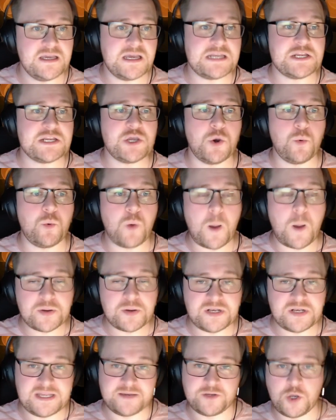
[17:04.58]
and
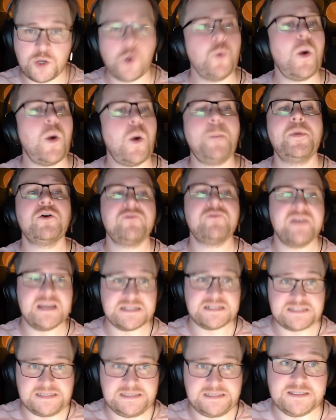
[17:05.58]

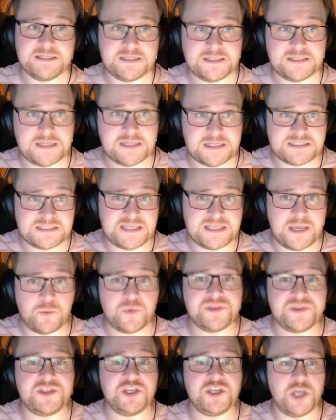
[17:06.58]
cooperating, I say,
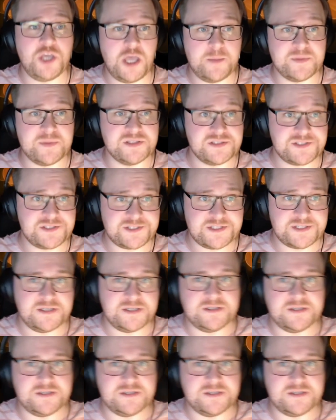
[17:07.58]
with the Germans.